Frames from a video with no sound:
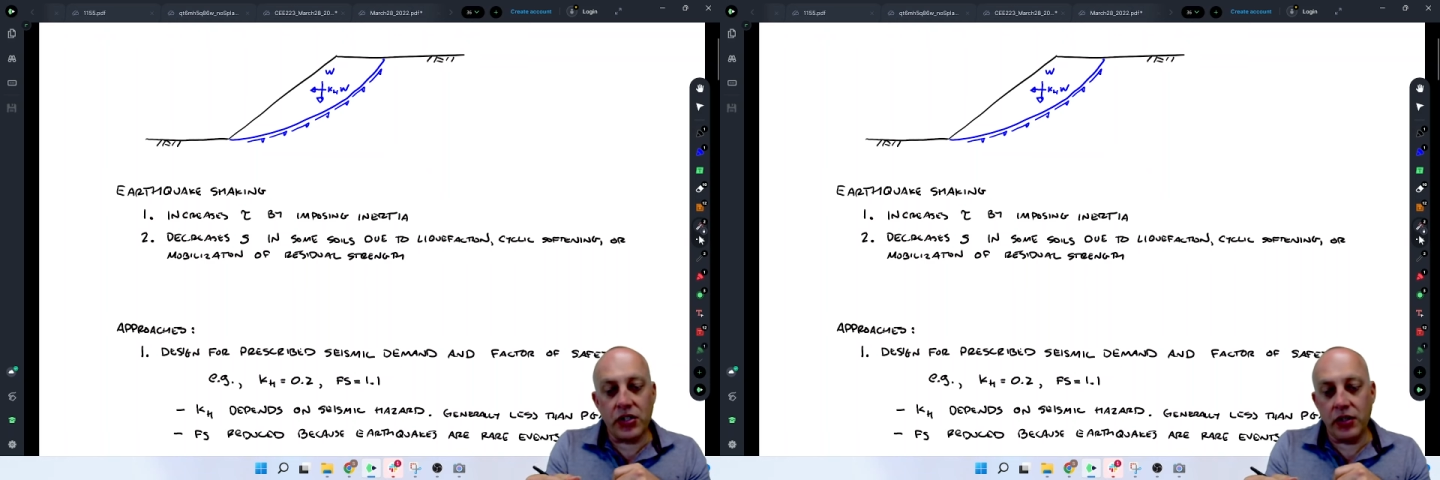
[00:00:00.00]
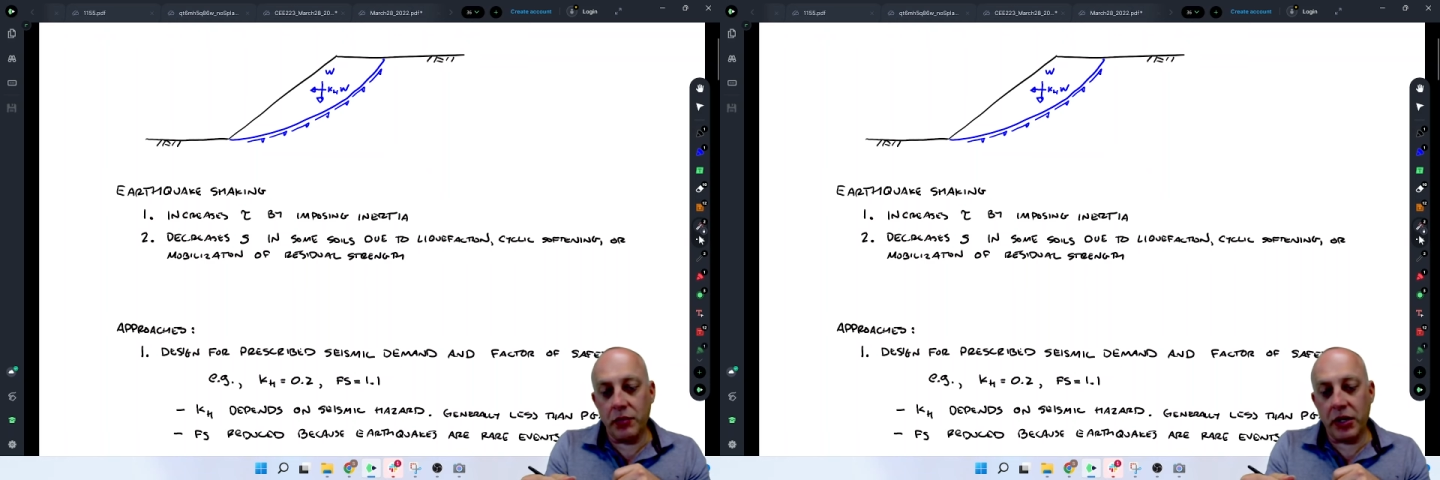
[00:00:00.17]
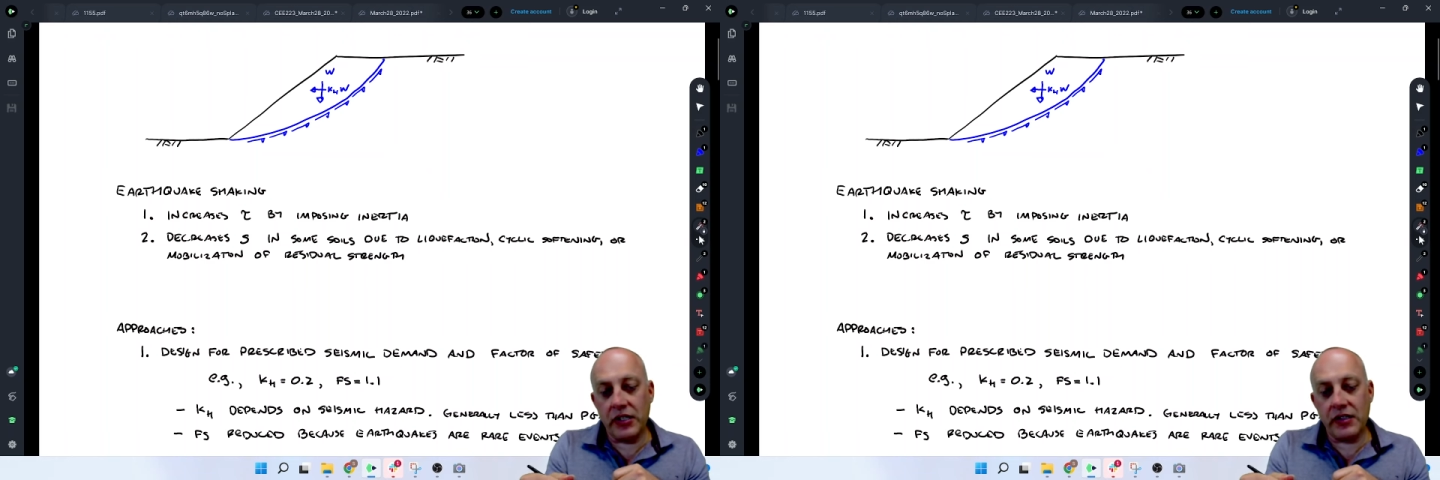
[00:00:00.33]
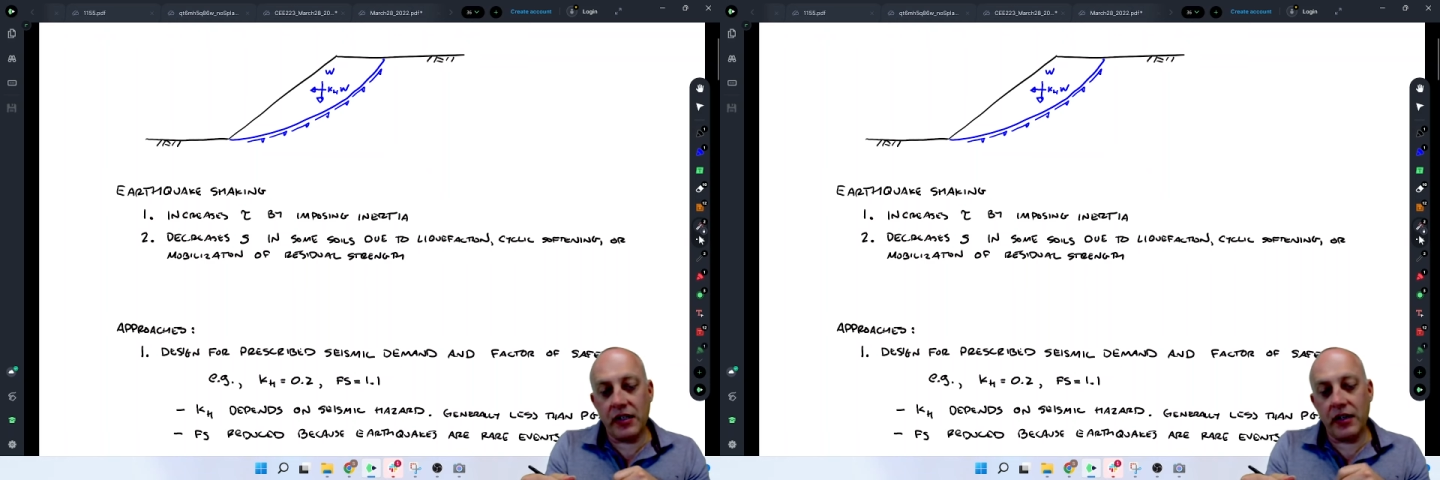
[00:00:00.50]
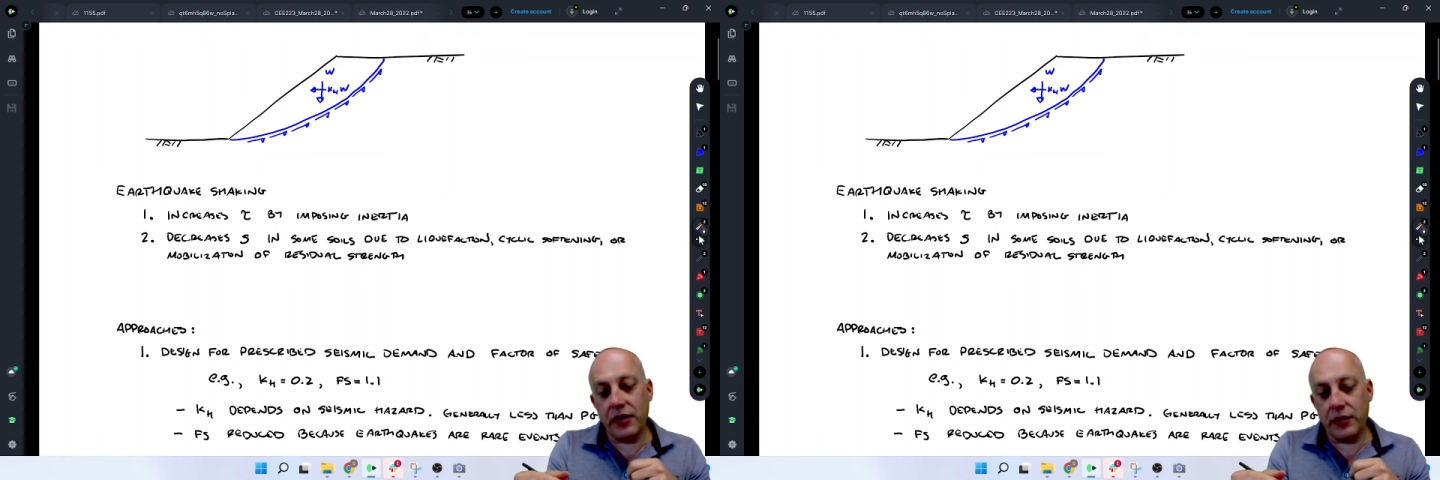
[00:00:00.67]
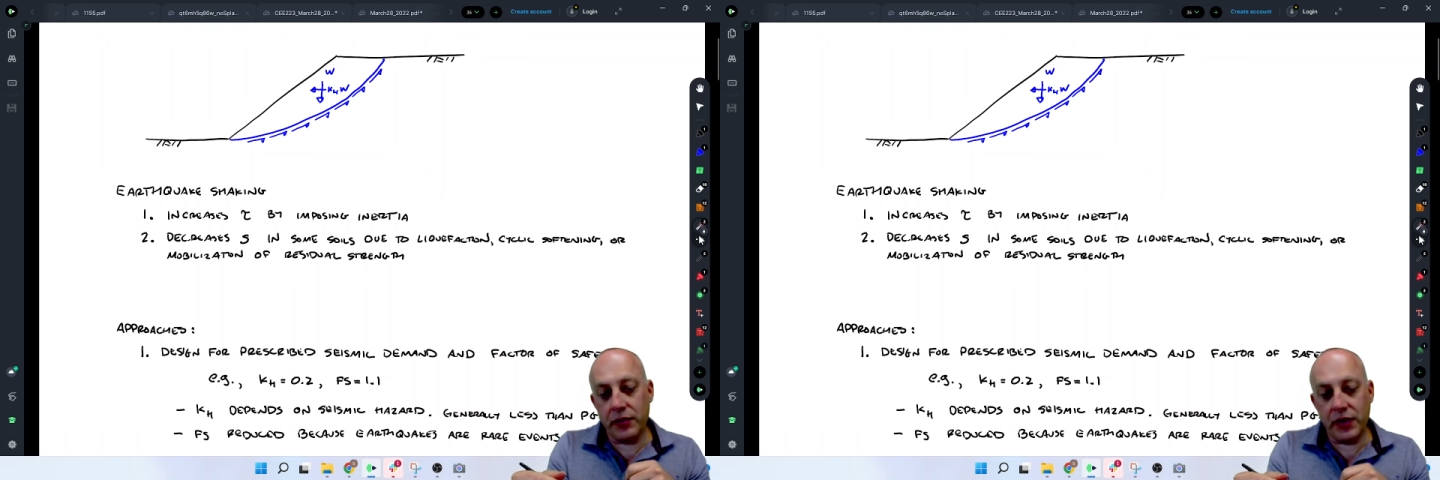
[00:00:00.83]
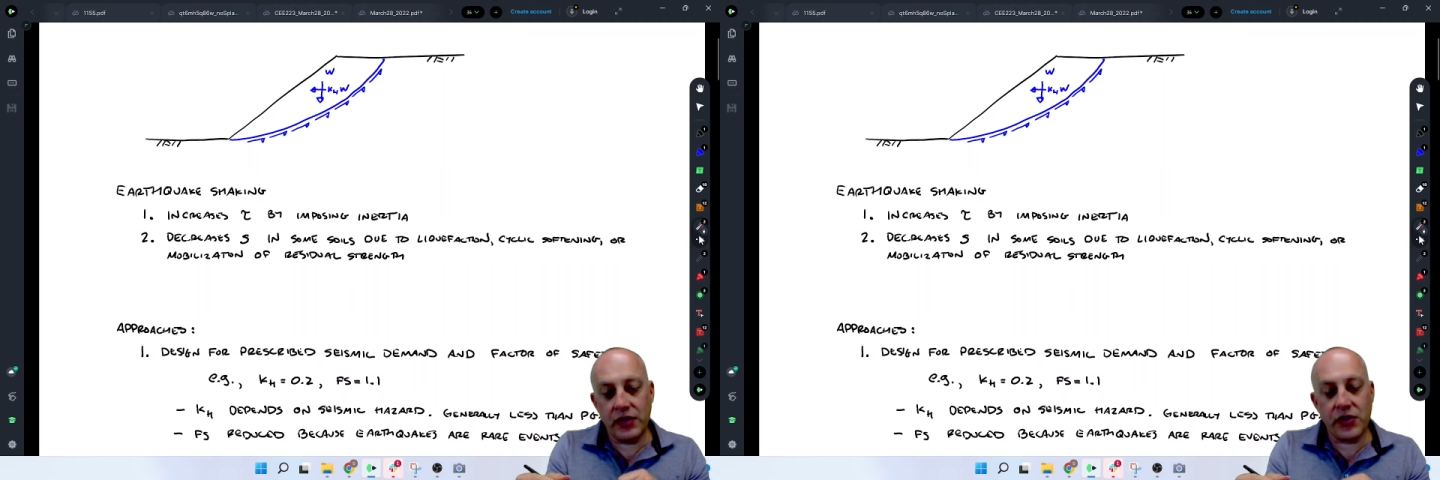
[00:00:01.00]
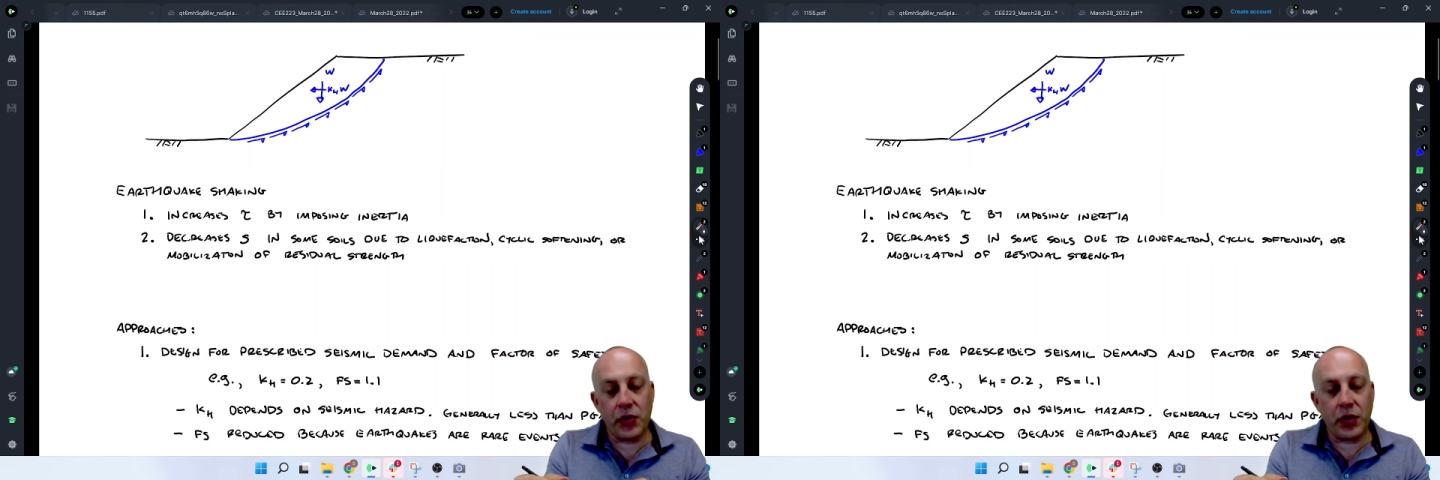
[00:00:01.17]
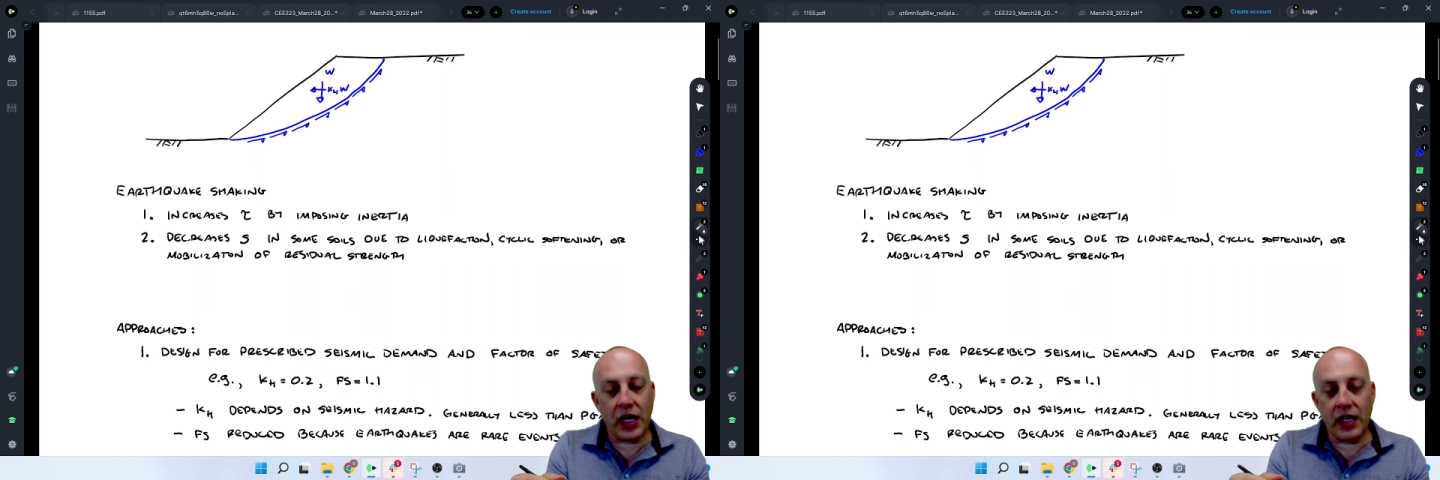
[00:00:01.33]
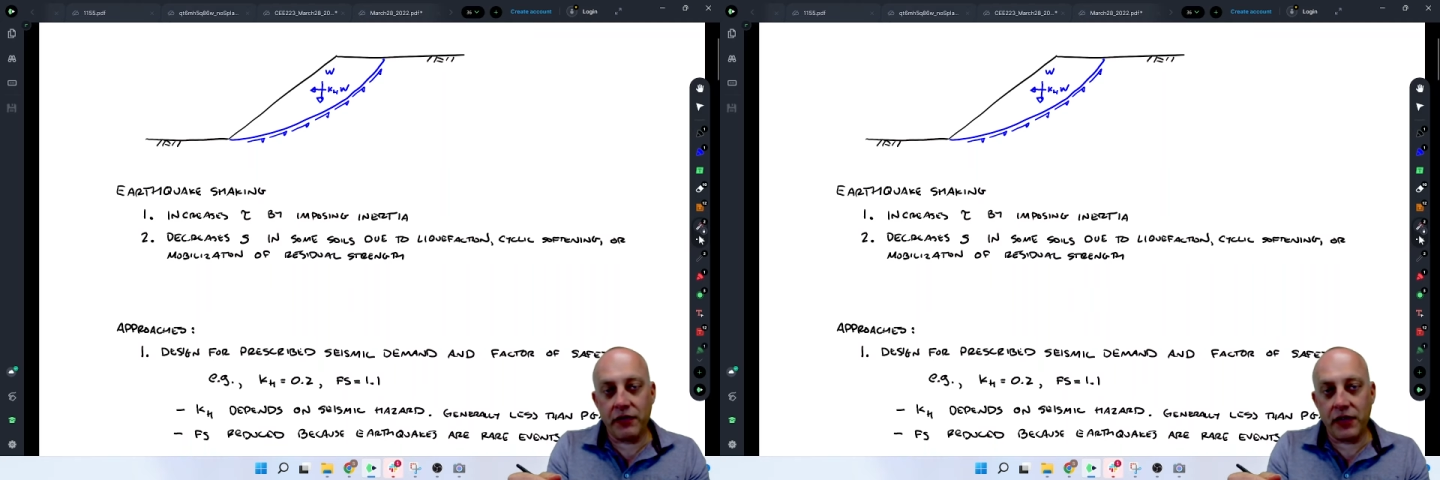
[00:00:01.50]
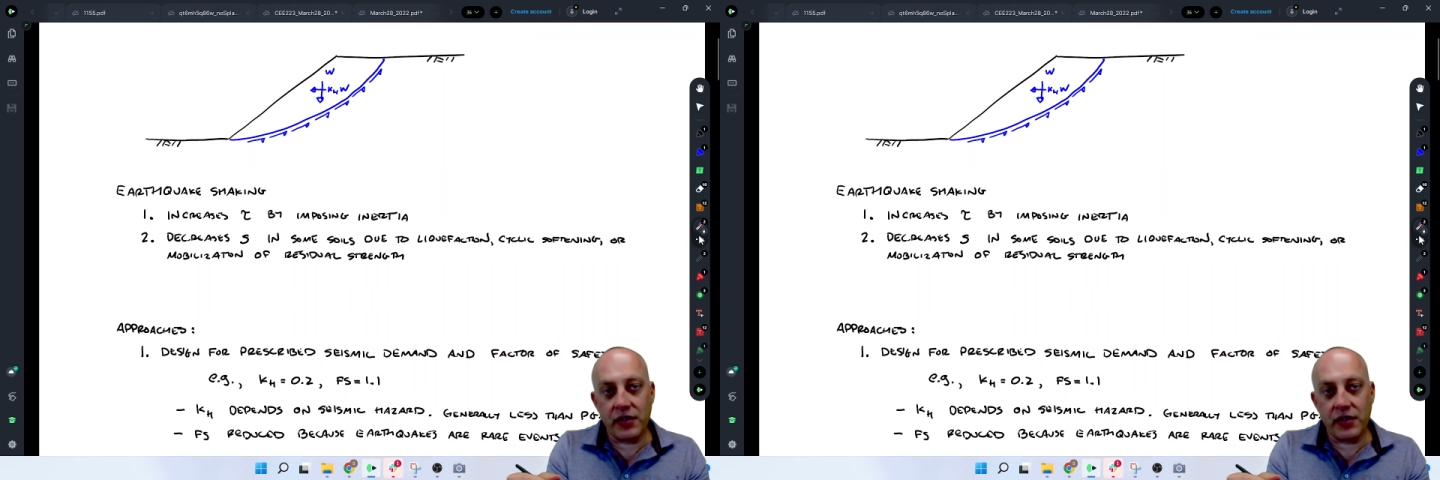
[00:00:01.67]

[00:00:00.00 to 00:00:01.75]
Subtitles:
And you might say, oh, it's okay if the